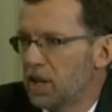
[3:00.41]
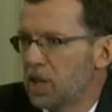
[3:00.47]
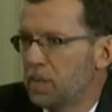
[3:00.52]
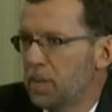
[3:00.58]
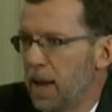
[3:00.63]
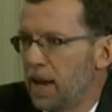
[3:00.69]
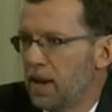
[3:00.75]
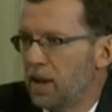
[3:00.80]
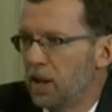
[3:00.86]
to
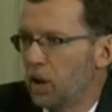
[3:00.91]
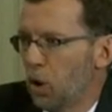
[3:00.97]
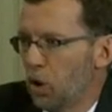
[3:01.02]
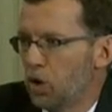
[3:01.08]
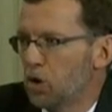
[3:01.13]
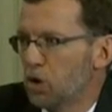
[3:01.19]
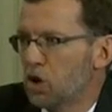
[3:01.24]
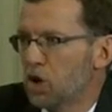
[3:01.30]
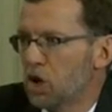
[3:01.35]
spend a
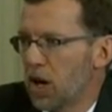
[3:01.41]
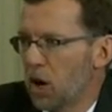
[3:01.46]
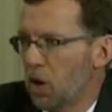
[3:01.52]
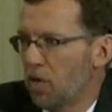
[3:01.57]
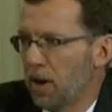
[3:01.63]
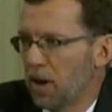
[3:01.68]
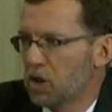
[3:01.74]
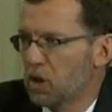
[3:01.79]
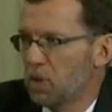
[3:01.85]
larger share
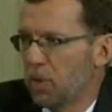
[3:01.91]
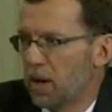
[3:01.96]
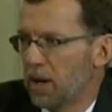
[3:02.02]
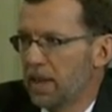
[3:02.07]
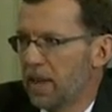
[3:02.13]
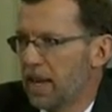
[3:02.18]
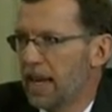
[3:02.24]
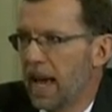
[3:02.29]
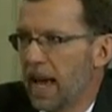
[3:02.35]
of extra
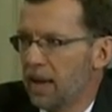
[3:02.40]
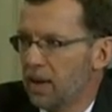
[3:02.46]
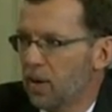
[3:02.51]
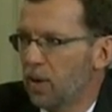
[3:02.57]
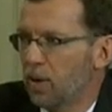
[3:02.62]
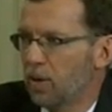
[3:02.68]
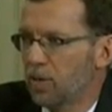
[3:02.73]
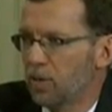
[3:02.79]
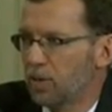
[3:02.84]
money they get
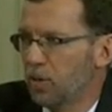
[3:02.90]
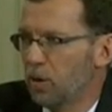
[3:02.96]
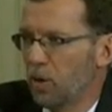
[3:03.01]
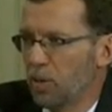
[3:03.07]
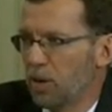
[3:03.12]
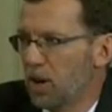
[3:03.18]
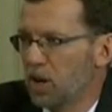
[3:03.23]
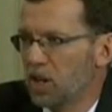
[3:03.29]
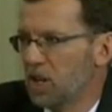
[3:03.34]
or a
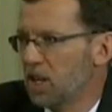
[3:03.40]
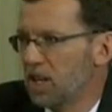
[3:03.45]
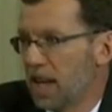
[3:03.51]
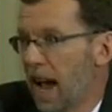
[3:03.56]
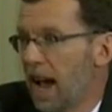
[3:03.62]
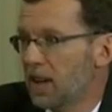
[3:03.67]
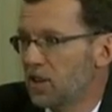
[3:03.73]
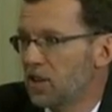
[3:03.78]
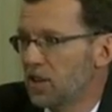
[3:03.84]
reduction in
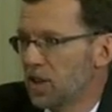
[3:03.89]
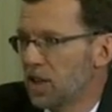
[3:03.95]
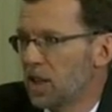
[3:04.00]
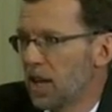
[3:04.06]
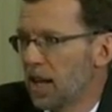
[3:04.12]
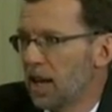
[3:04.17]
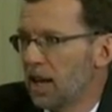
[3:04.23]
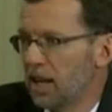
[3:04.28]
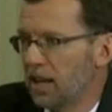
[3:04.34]
taxes that
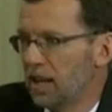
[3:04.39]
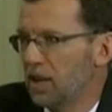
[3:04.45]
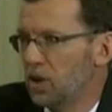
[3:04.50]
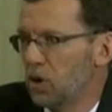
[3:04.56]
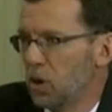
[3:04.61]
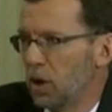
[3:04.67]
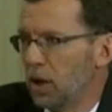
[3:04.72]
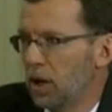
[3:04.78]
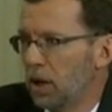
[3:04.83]
they
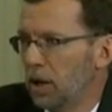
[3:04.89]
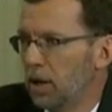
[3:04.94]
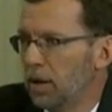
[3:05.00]
enjoy.